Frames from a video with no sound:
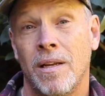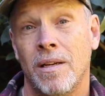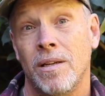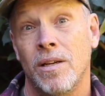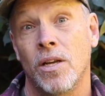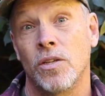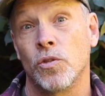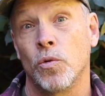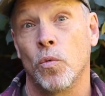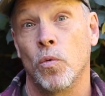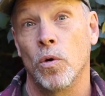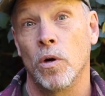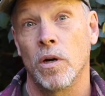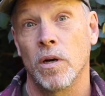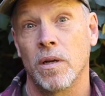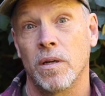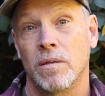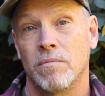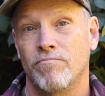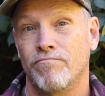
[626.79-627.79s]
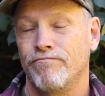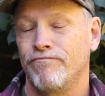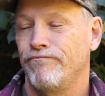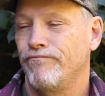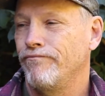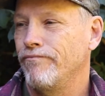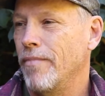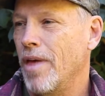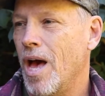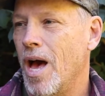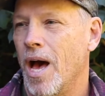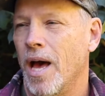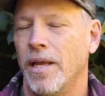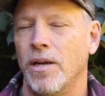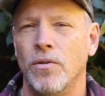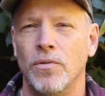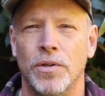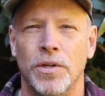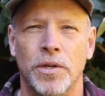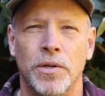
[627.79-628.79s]
Doesn't work? I
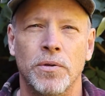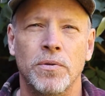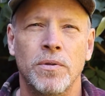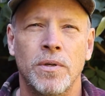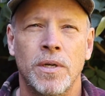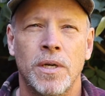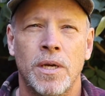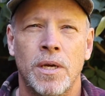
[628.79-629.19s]
don't know.